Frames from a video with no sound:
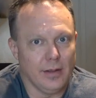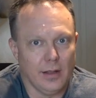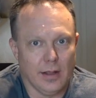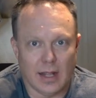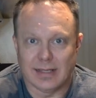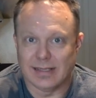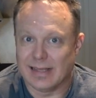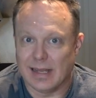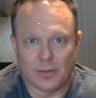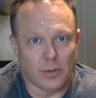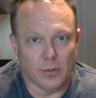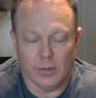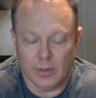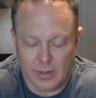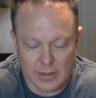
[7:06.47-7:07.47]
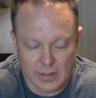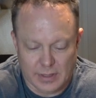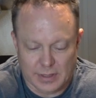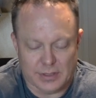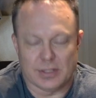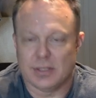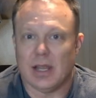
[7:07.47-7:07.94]

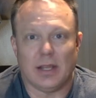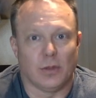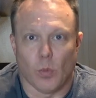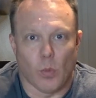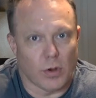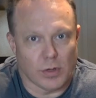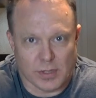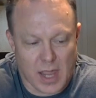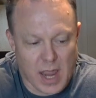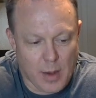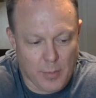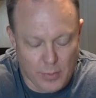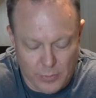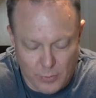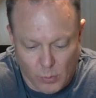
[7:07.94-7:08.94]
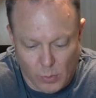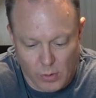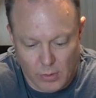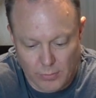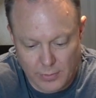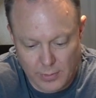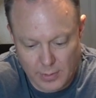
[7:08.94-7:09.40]
the worst camera in the
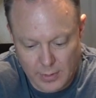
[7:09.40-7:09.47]
world.